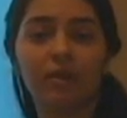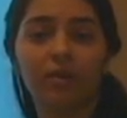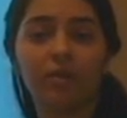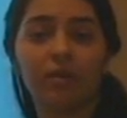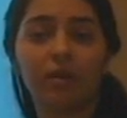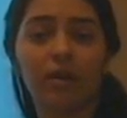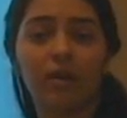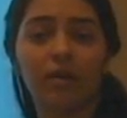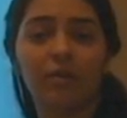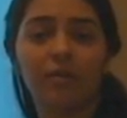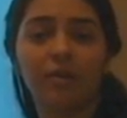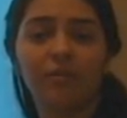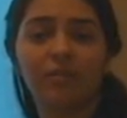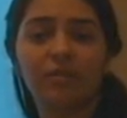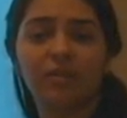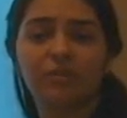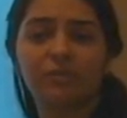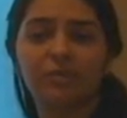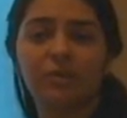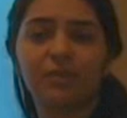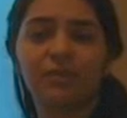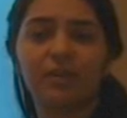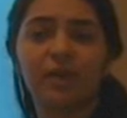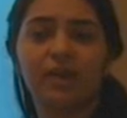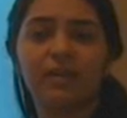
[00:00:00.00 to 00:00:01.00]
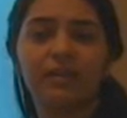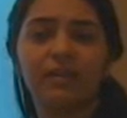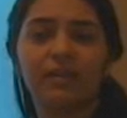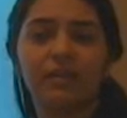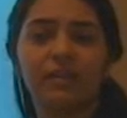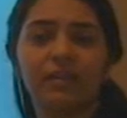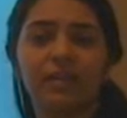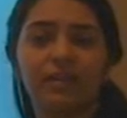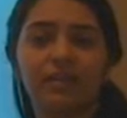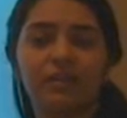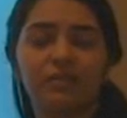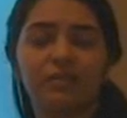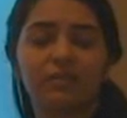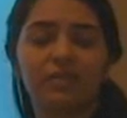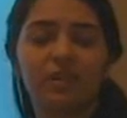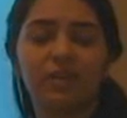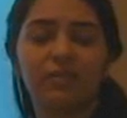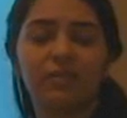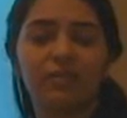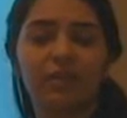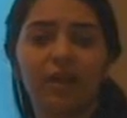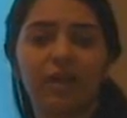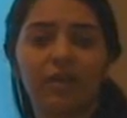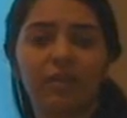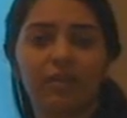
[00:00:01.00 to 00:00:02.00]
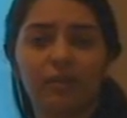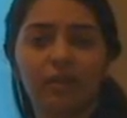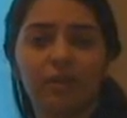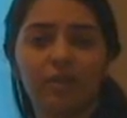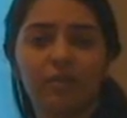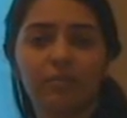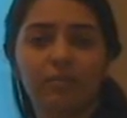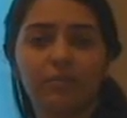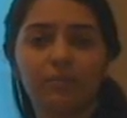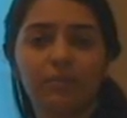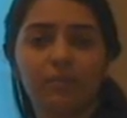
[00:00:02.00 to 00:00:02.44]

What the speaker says: evidence providing that they're safe either.